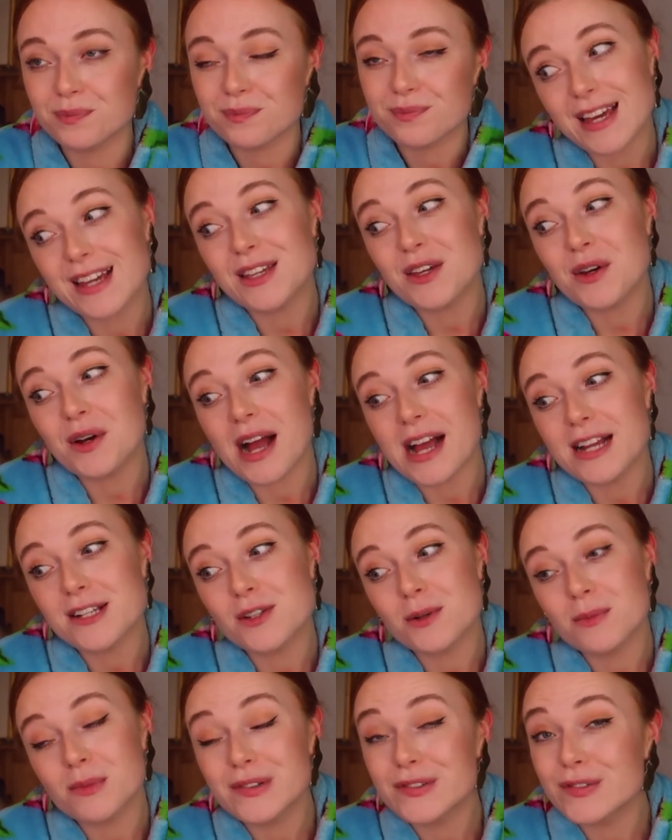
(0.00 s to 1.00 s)
Thank you
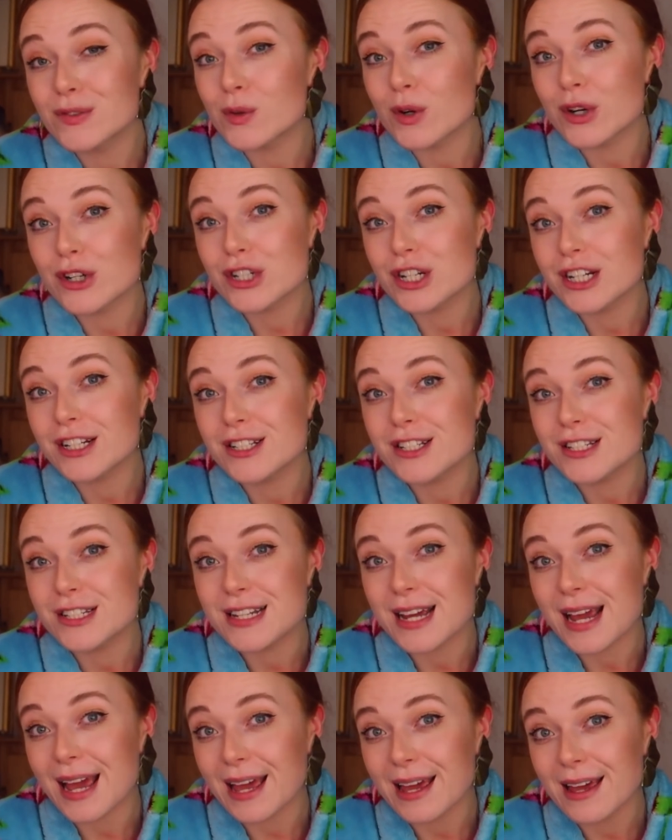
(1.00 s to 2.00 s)
guys so much for watching
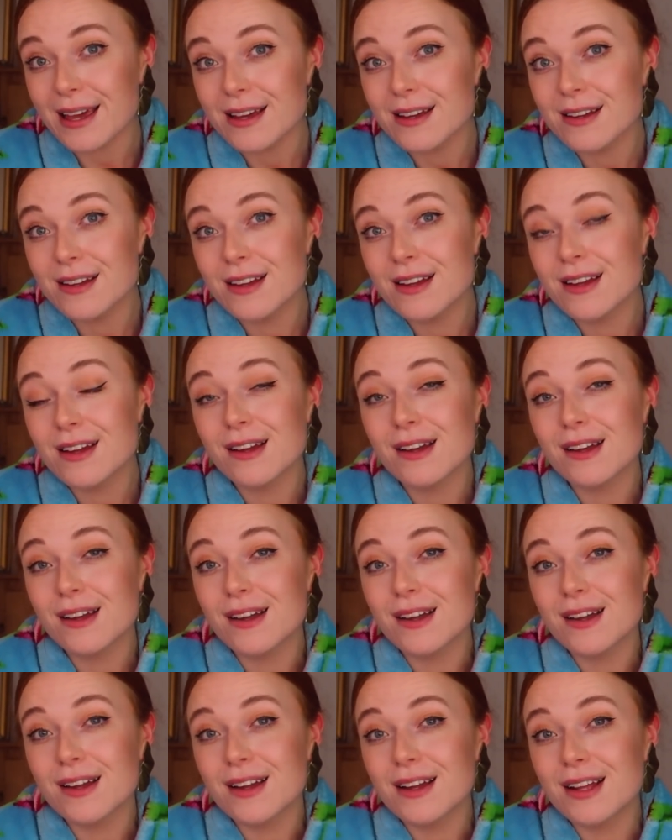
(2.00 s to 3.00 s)
today.
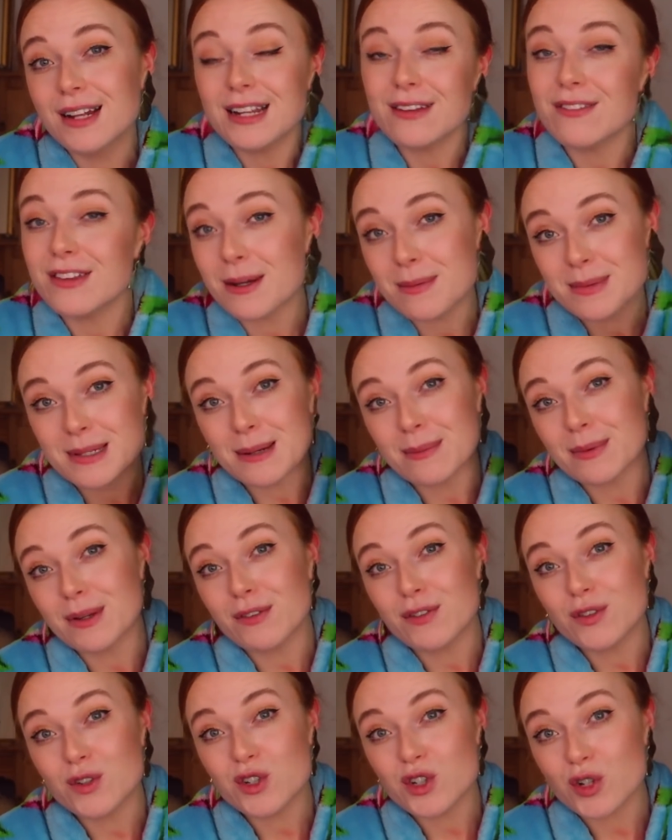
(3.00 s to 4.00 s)
Leave a thumbs up
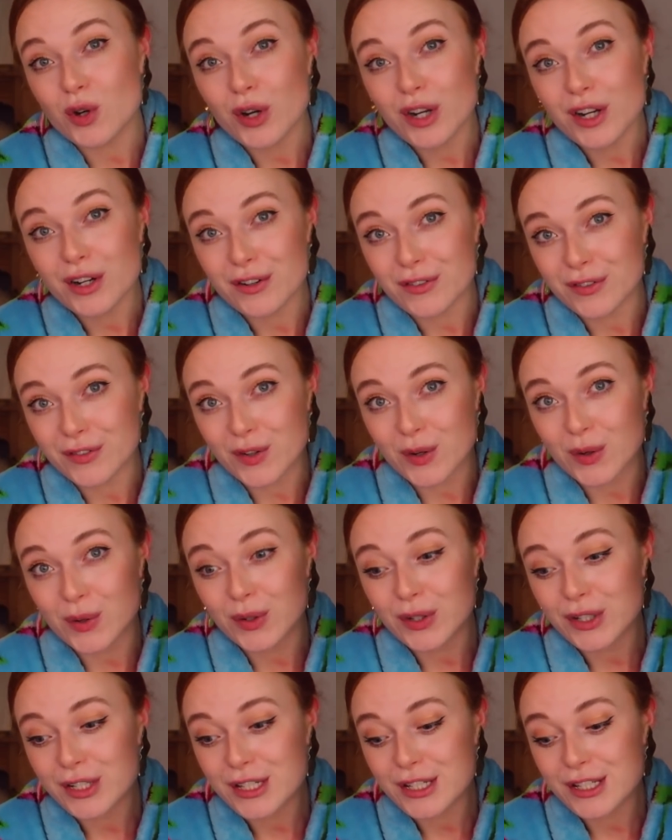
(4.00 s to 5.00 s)
if you enjoyed it, of
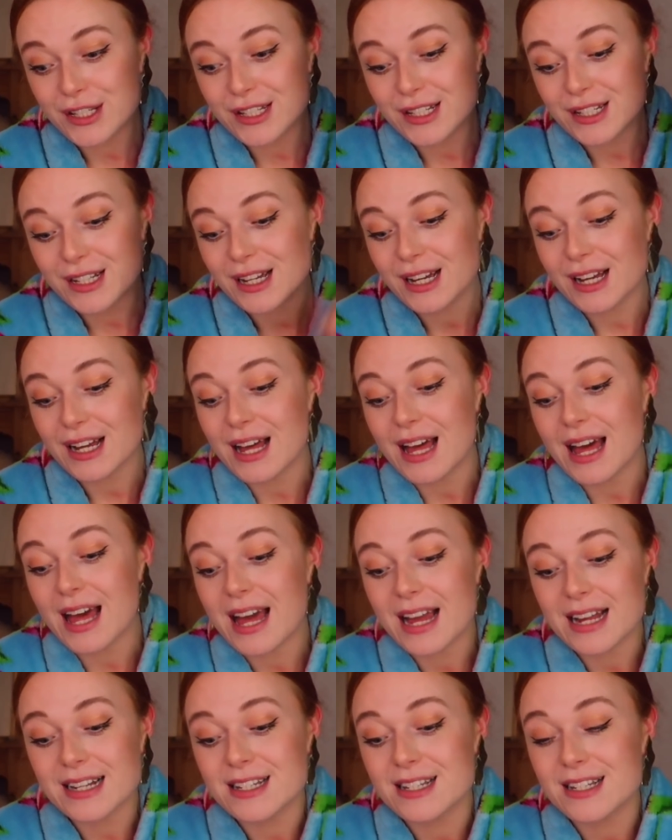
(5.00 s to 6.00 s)
course.
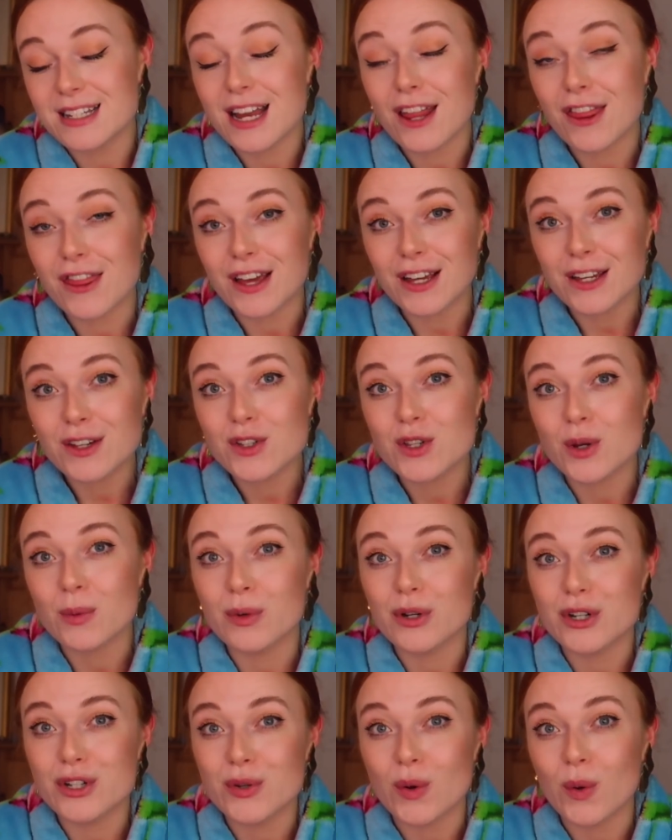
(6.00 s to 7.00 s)
And thank you so
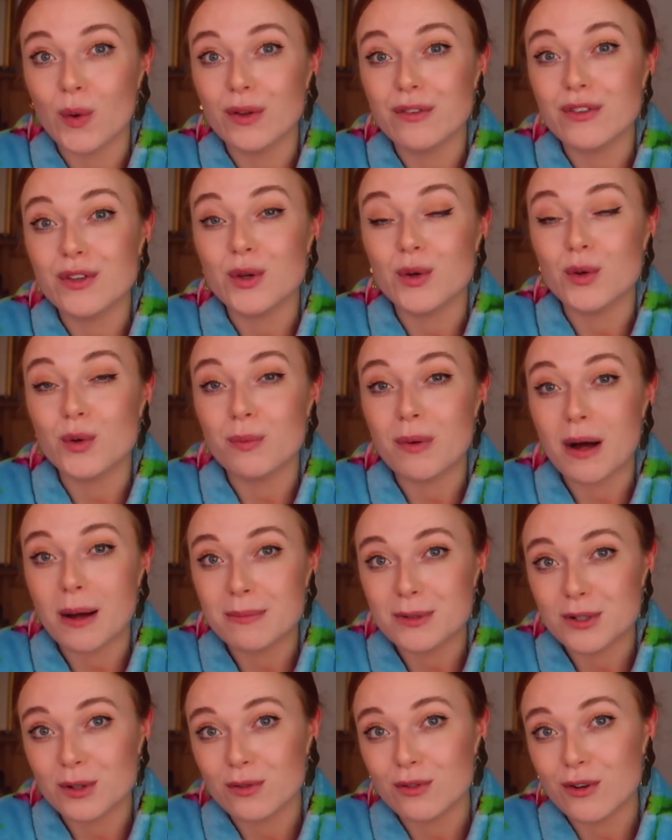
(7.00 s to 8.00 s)
much to all of you who
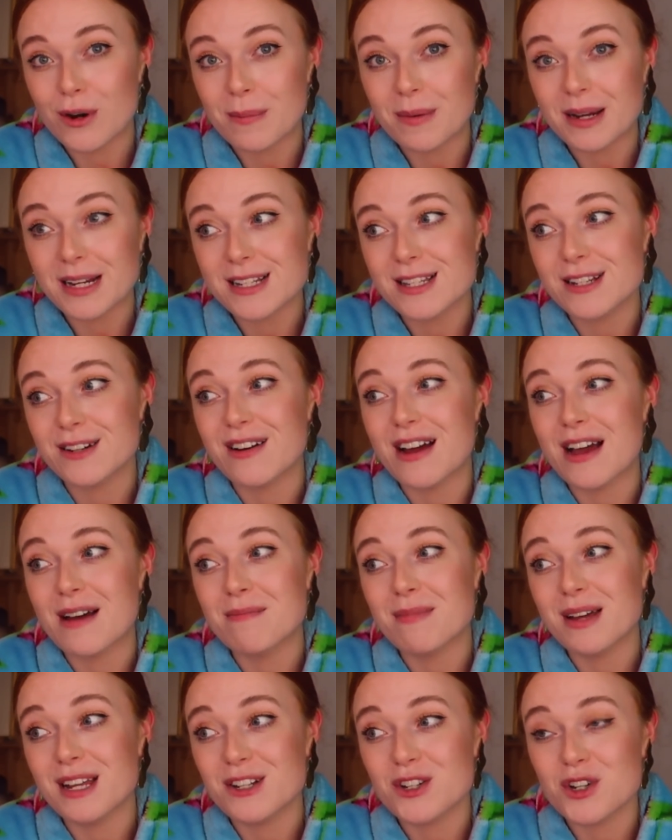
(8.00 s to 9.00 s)
popped over on my
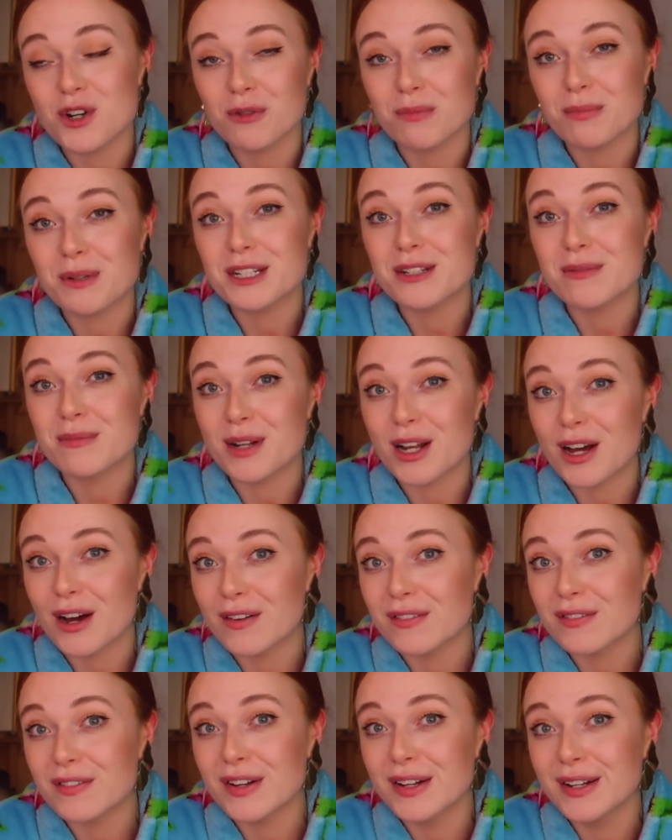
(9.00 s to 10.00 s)
Instagram and showed me some
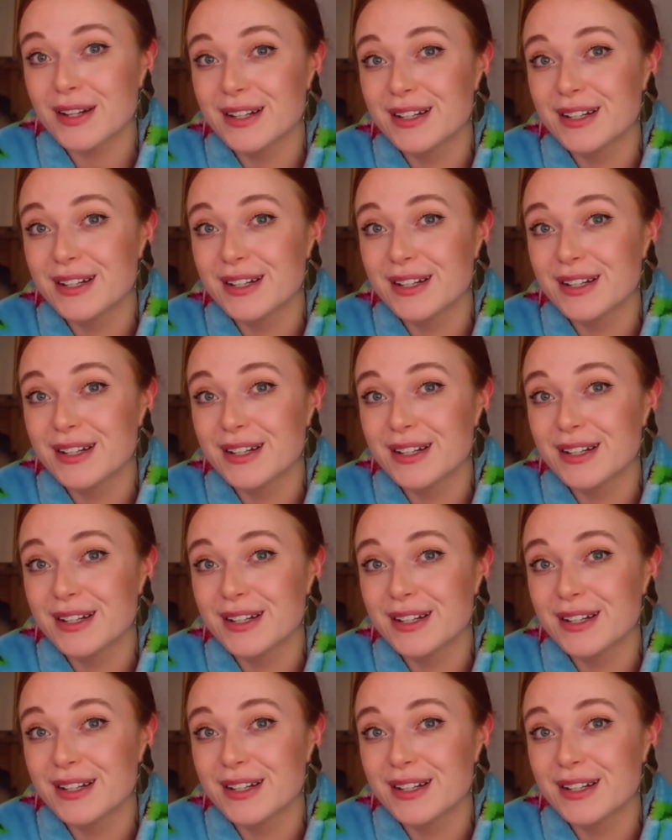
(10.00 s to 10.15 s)
love.